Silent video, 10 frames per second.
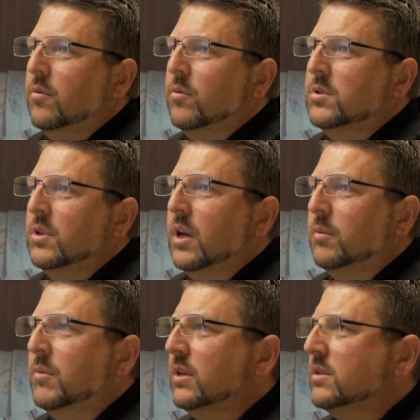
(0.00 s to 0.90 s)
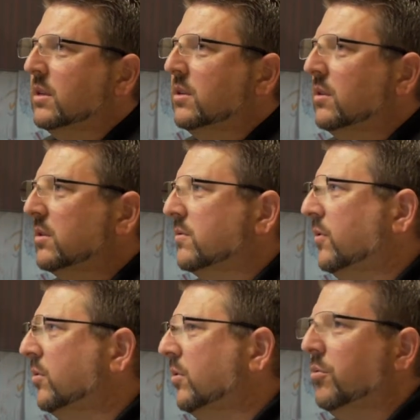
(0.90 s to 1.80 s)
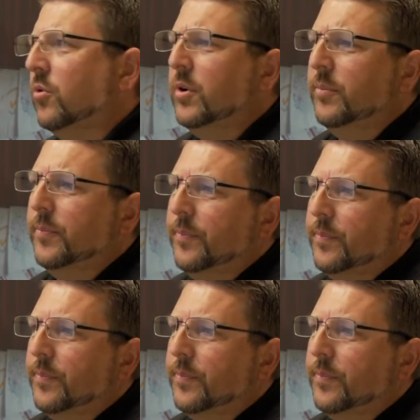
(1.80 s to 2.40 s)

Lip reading: Would you like me to send you this full report?